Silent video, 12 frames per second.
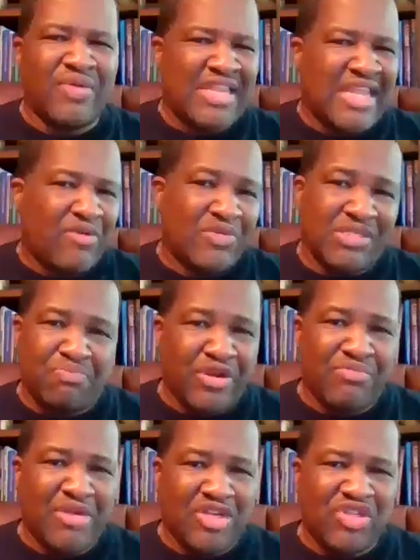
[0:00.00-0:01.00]
And that was
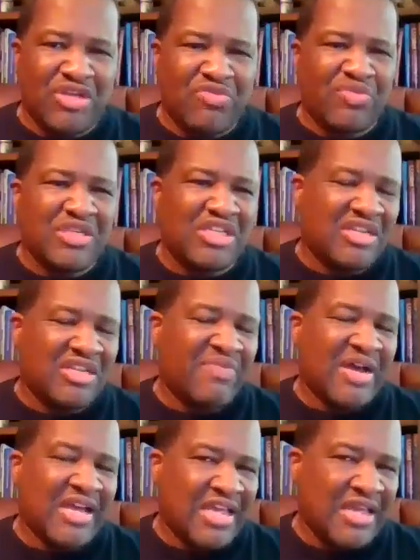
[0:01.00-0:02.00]
pretty much it. We did that
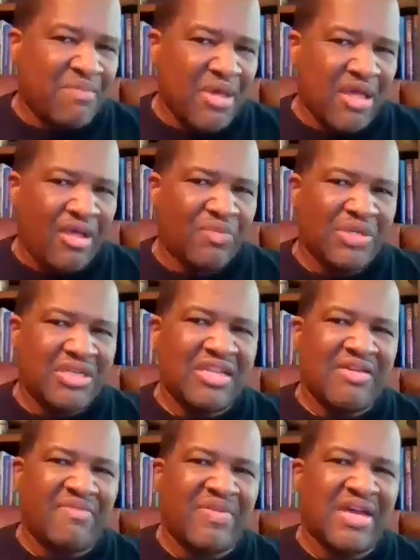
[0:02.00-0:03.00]
by email. We
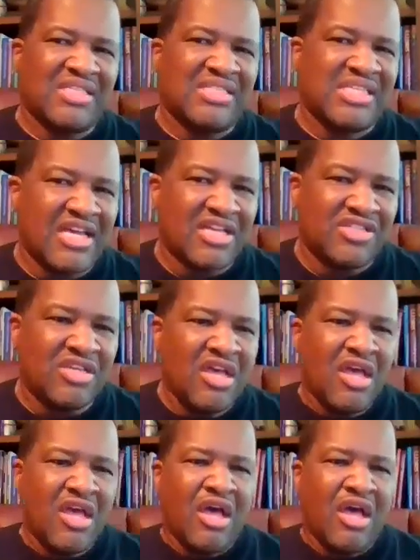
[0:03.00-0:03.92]
did that via text.